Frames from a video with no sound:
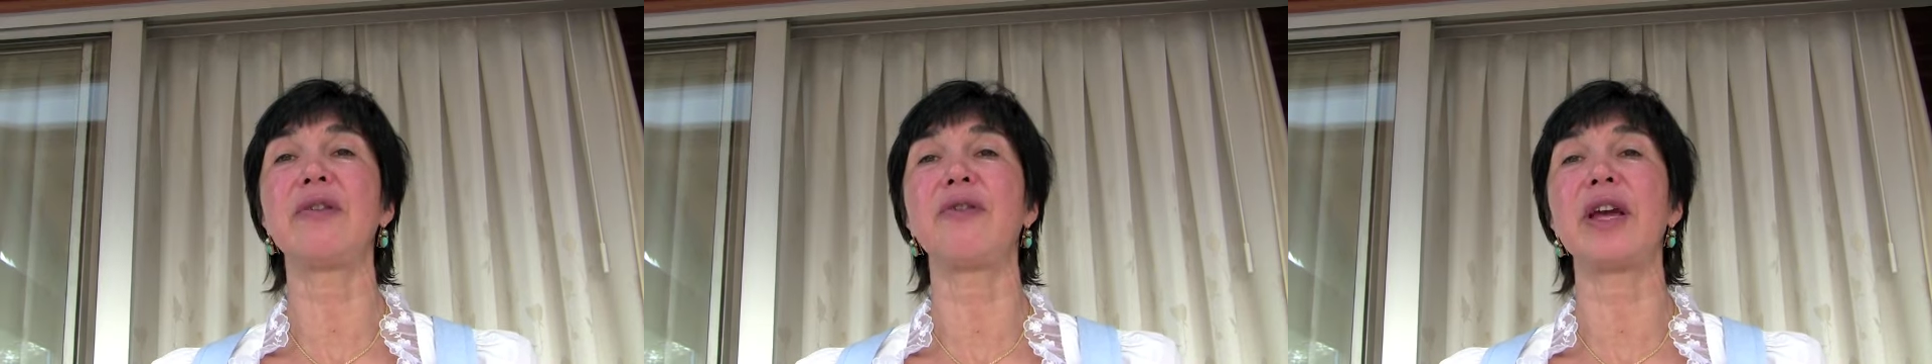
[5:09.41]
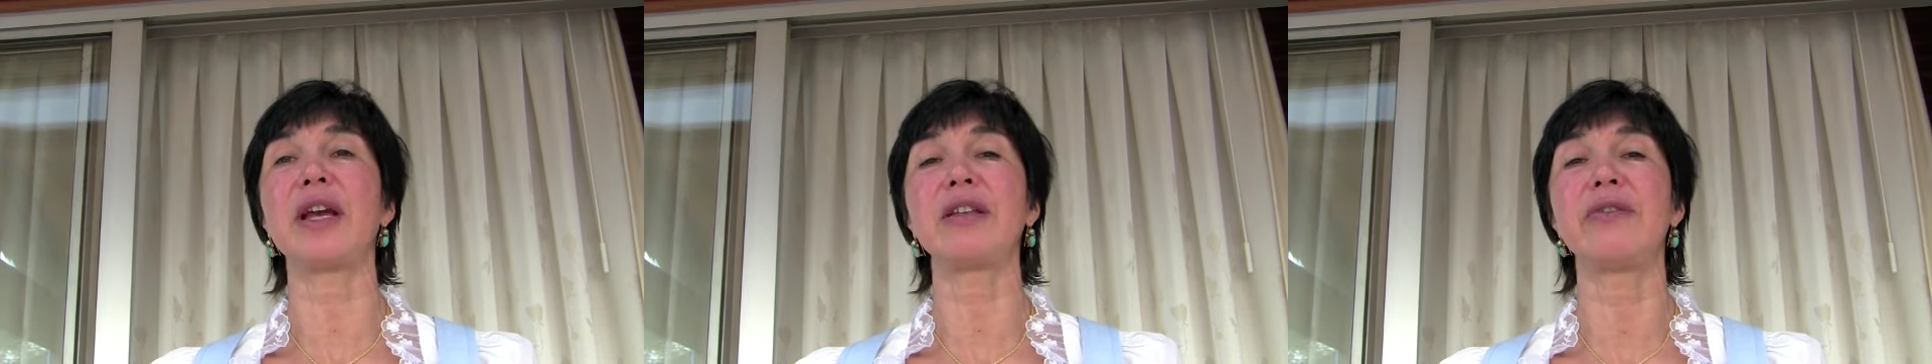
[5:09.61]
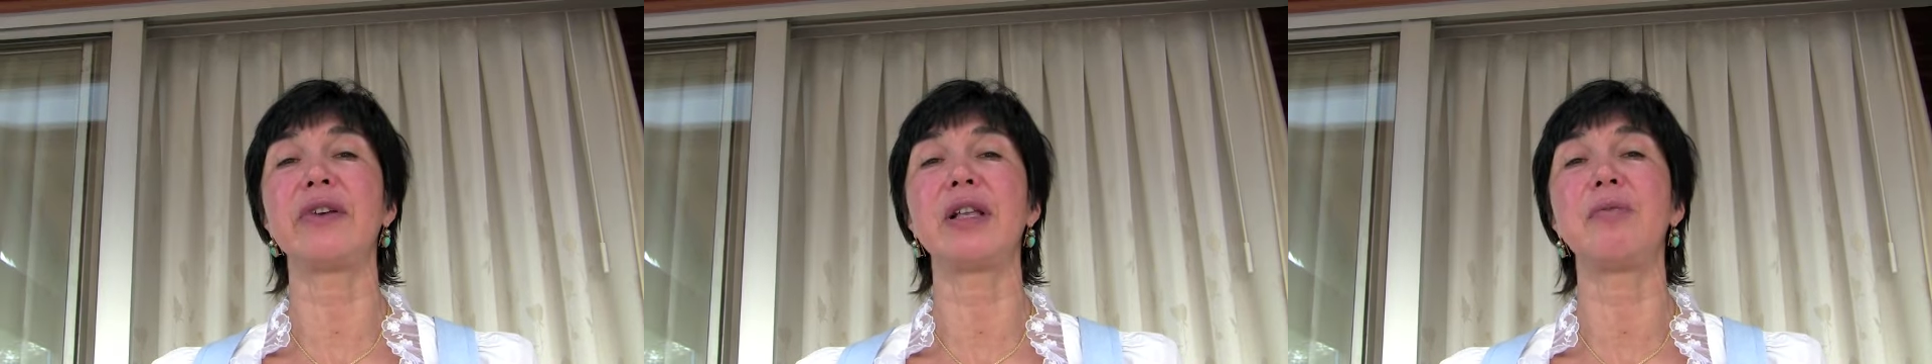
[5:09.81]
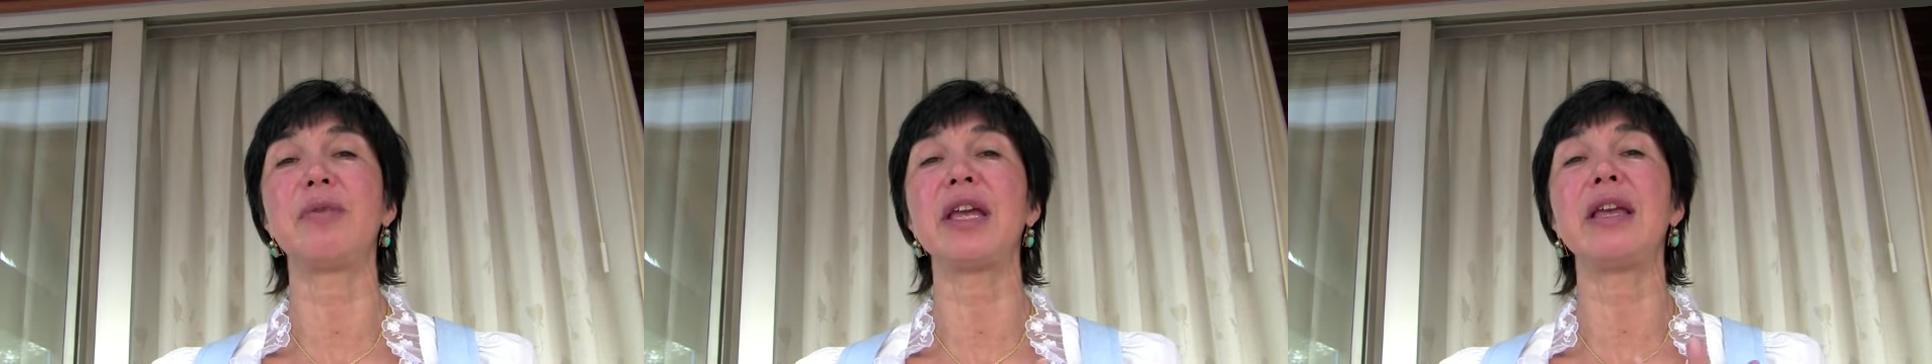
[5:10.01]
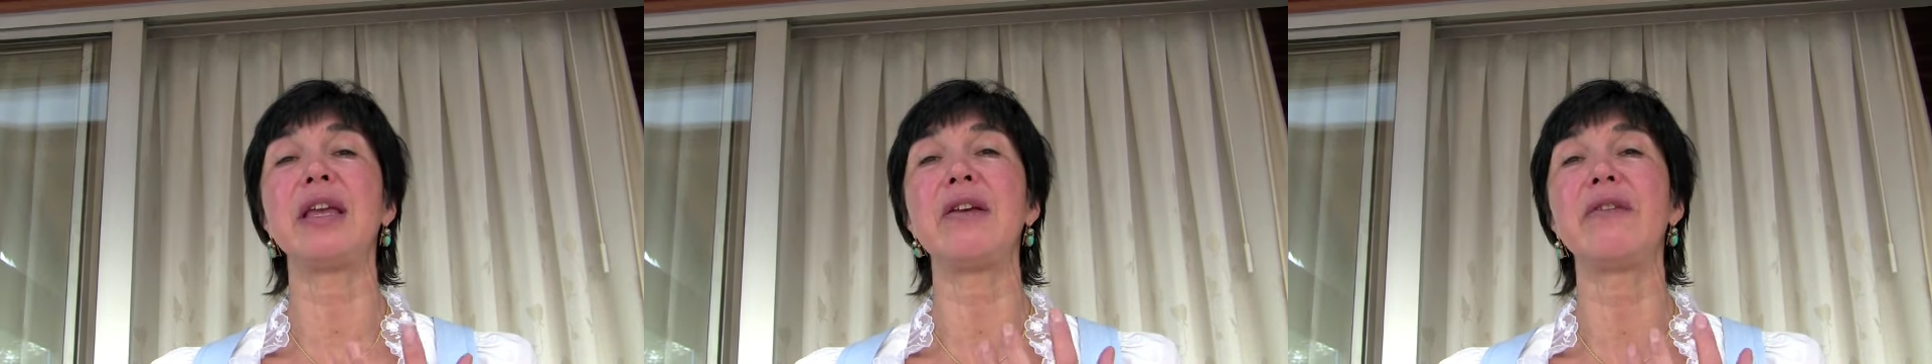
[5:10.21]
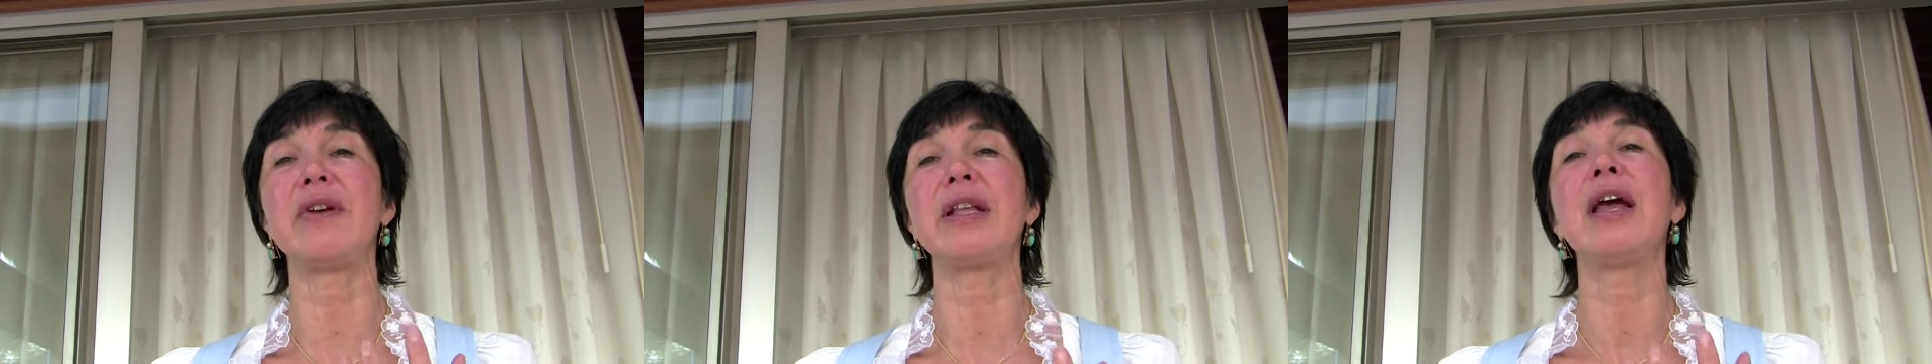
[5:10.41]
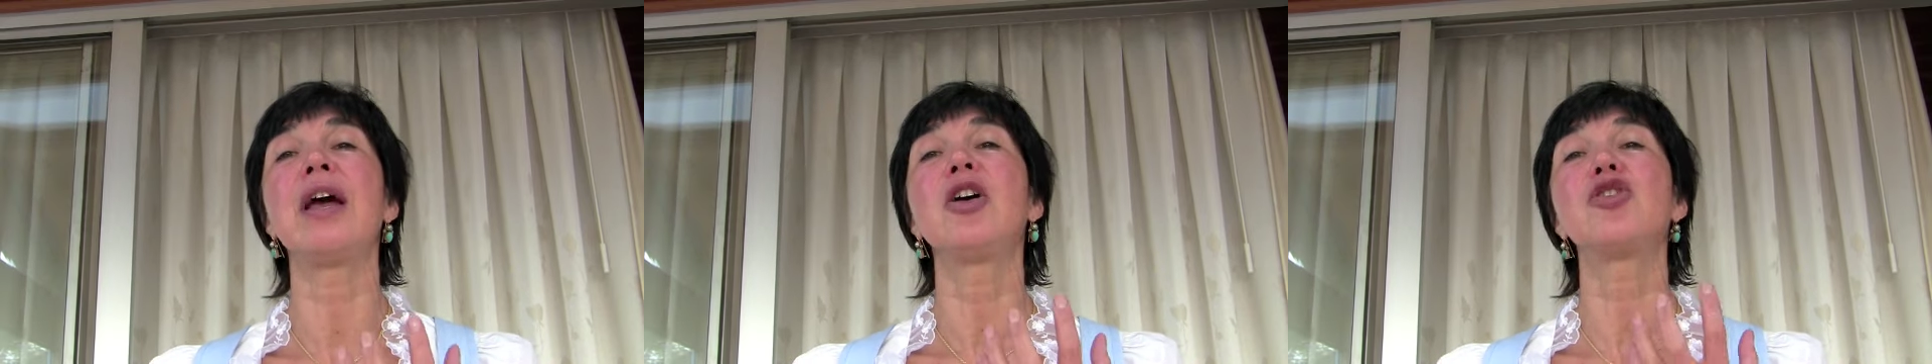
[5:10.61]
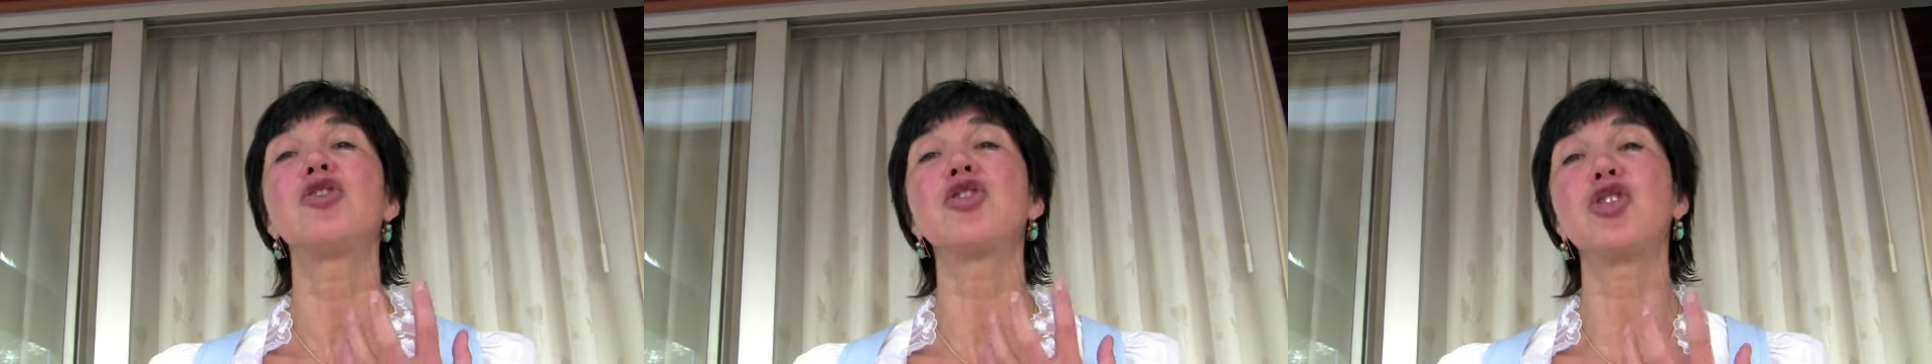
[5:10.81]
effect will be even
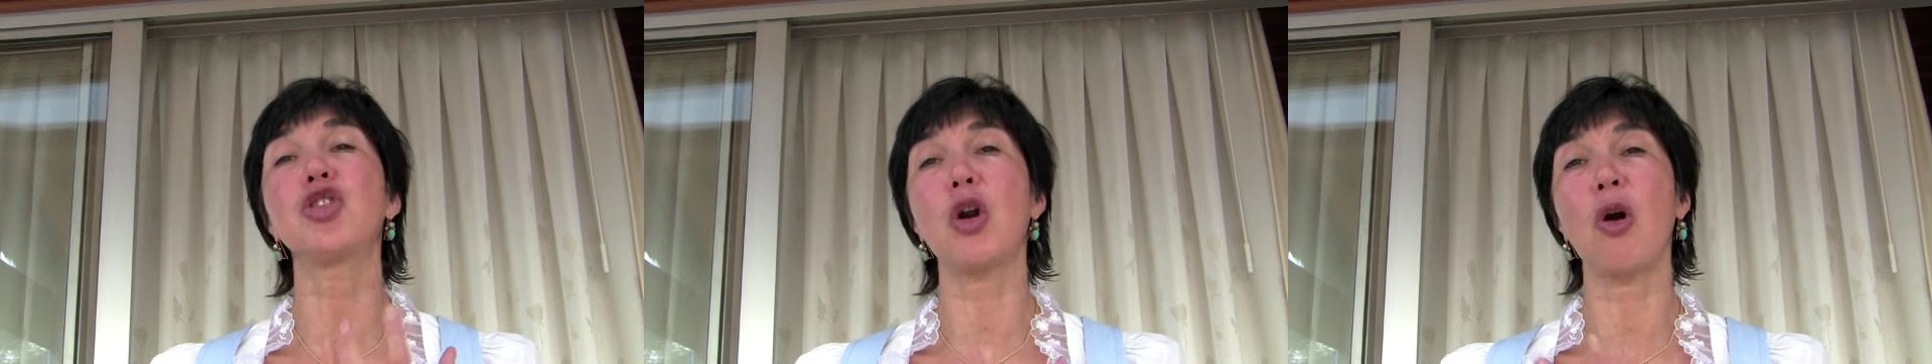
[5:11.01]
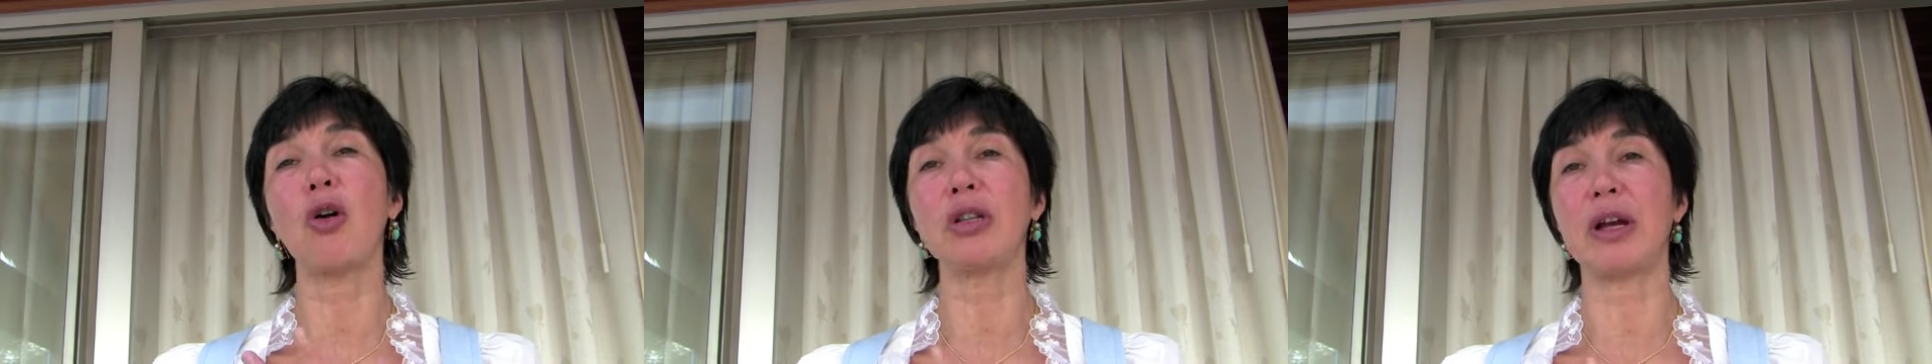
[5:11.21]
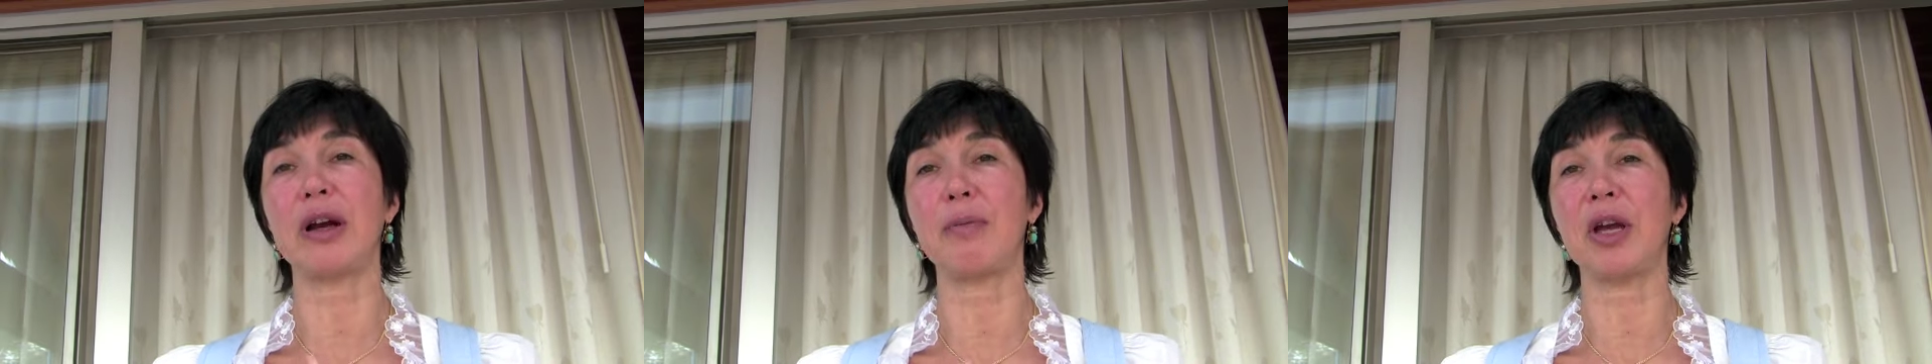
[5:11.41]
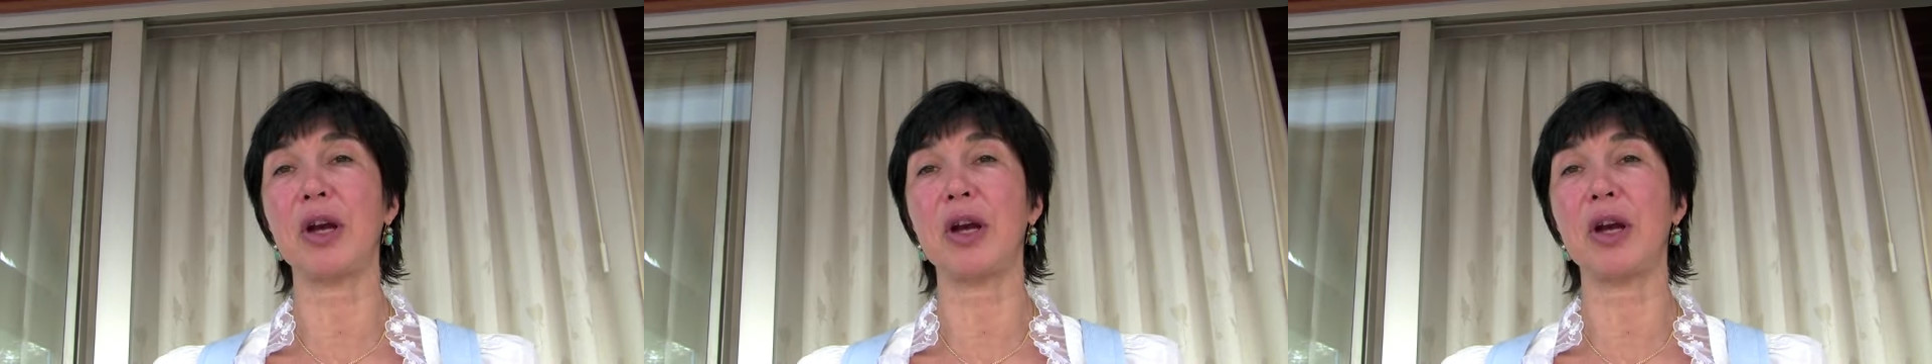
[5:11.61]
stronger,